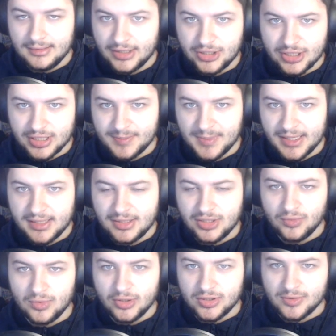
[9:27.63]
connection speed,
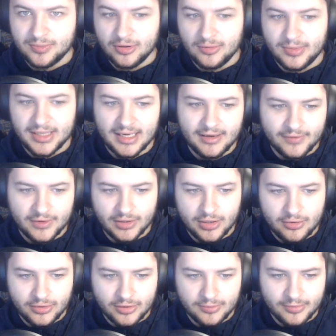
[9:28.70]
you want to probably have a
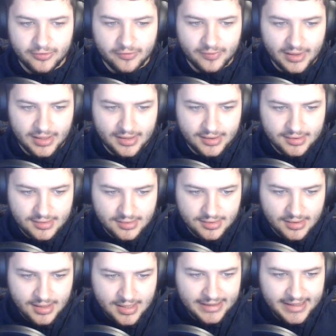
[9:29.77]
lower number of players.
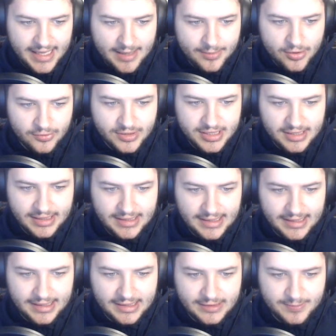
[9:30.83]
And the
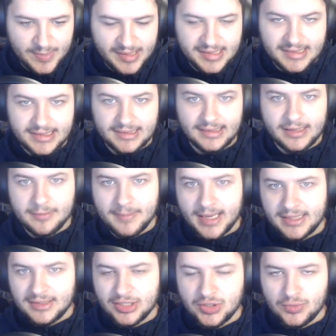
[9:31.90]
MOTD is basically the
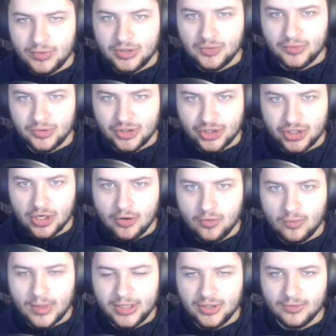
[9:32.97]
message which will show
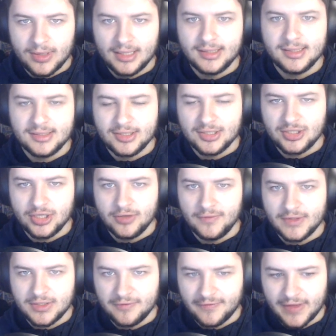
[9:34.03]
when you add it as a
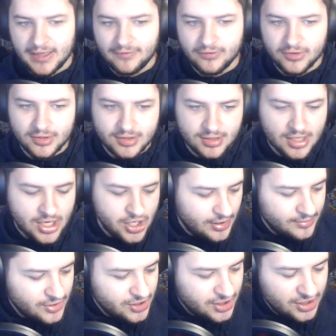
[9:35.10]
server to favorites. So
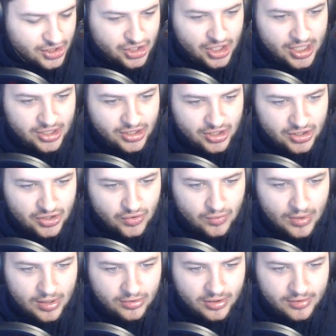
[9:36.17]
I'm just going to change it to
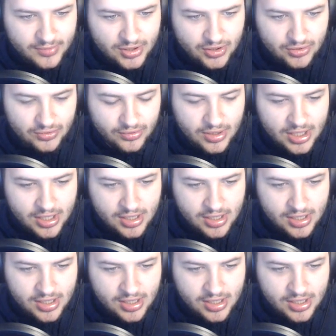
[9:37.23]
welcome to